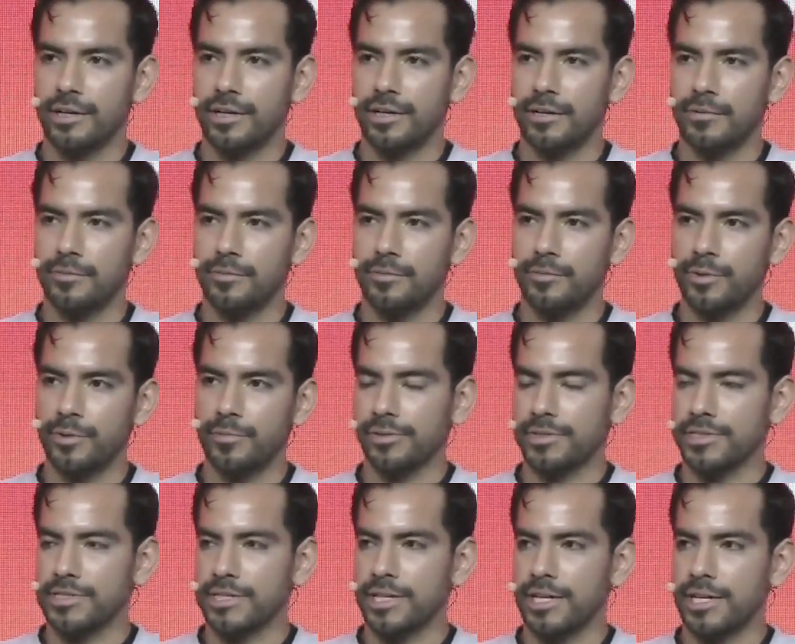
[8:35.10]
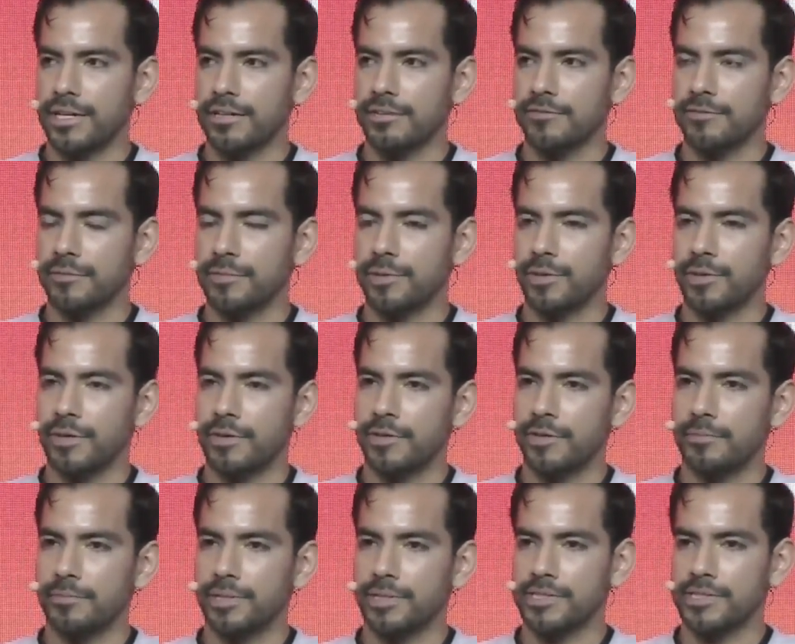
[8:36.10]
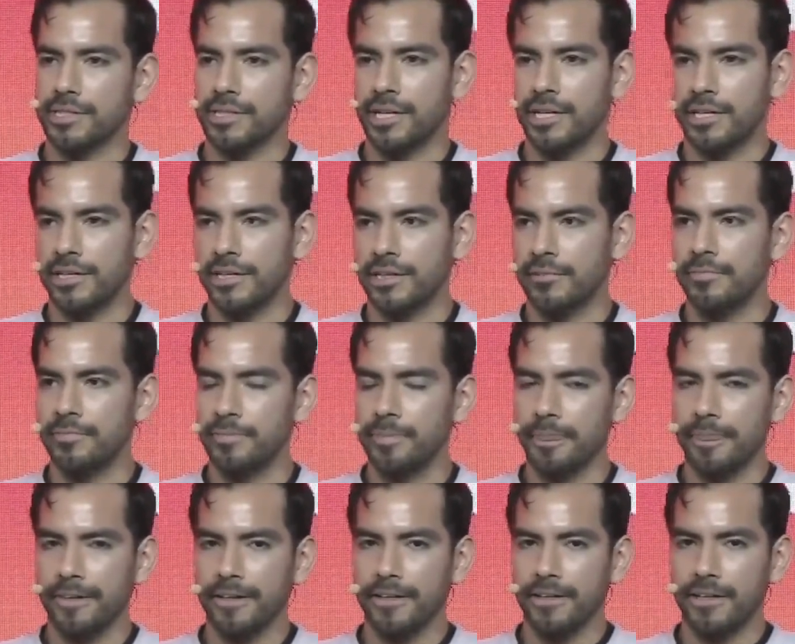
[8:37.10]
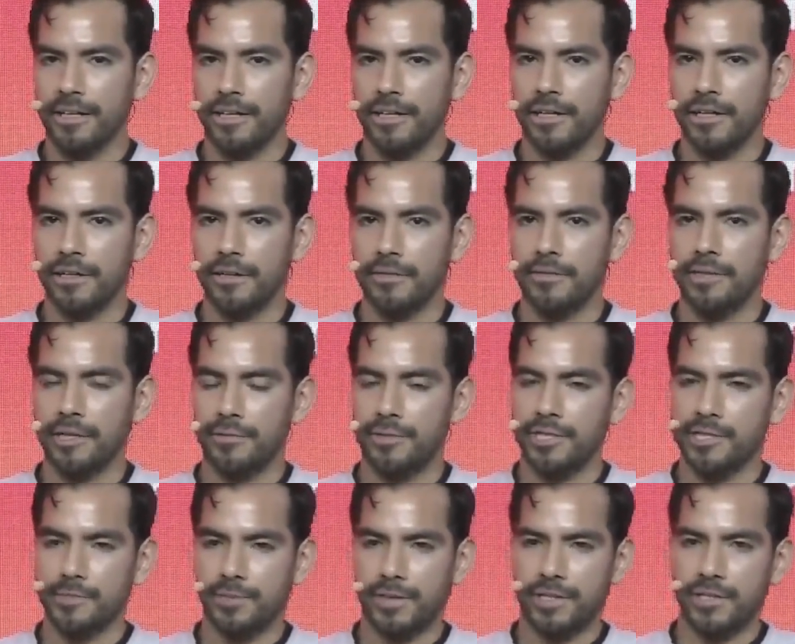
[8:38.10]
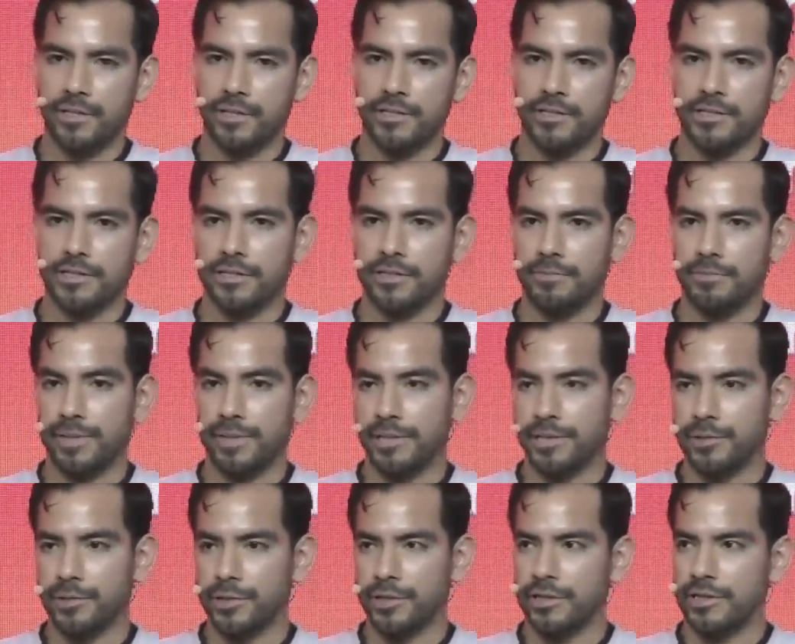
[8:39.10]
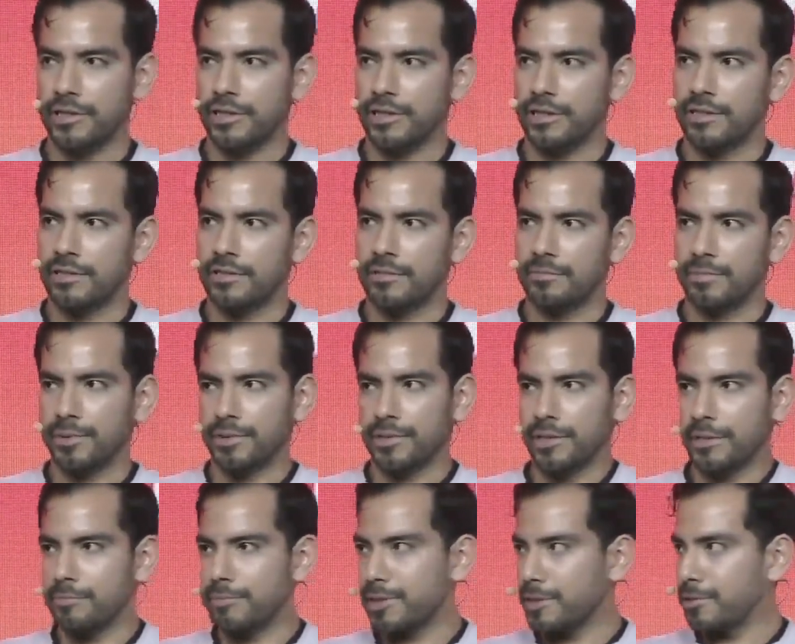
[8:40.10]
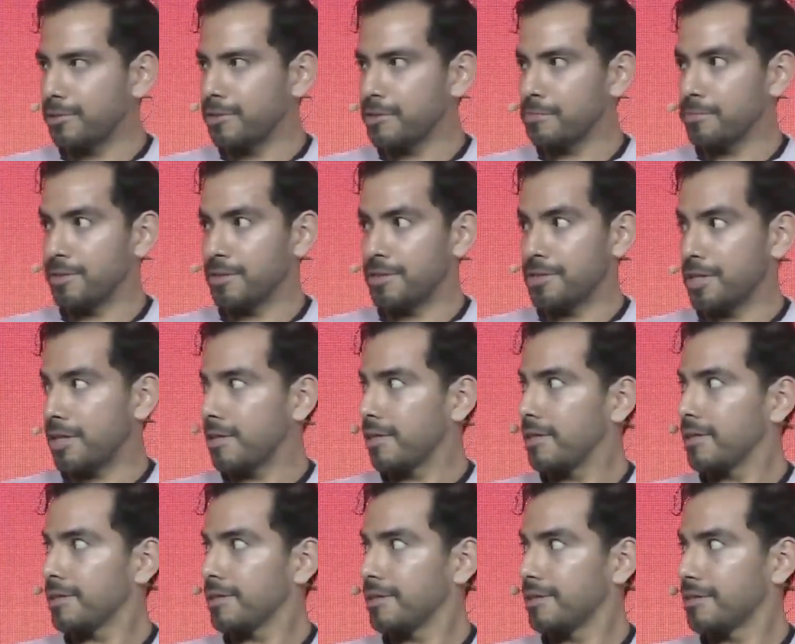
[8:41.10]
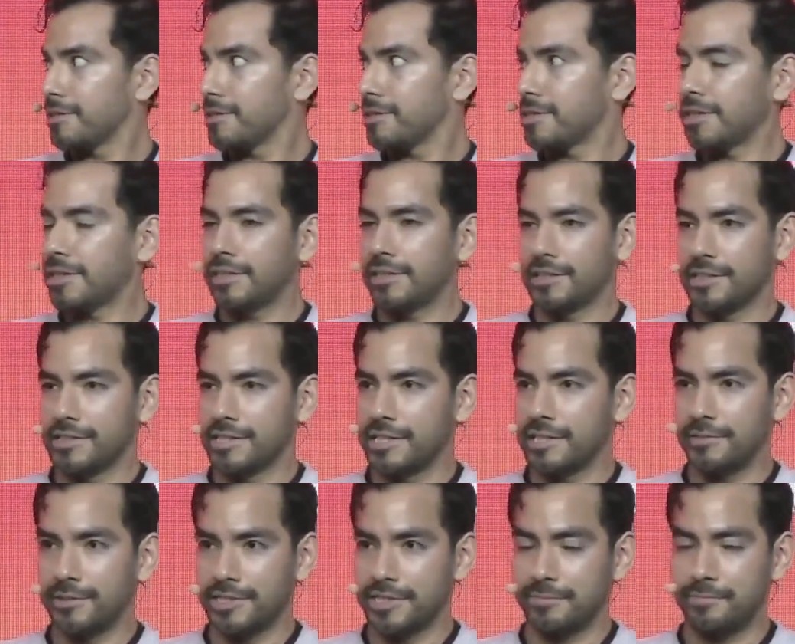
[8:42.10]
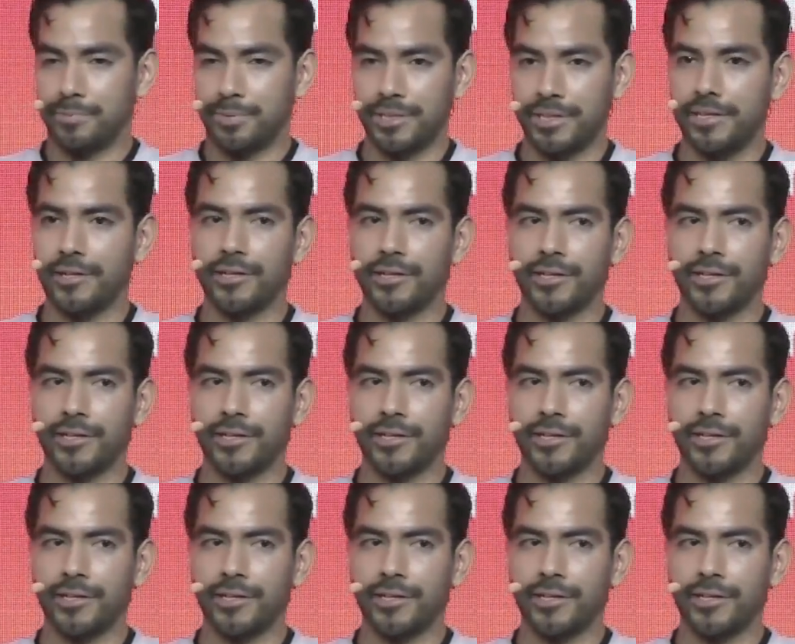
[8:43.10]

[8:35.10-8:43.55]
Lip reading: we built the stack from the ground up on Solana. Then we expanded onto Bitcoin, and building on Bitcoin is pretty jank. I'll just say it. It's like pretty hard.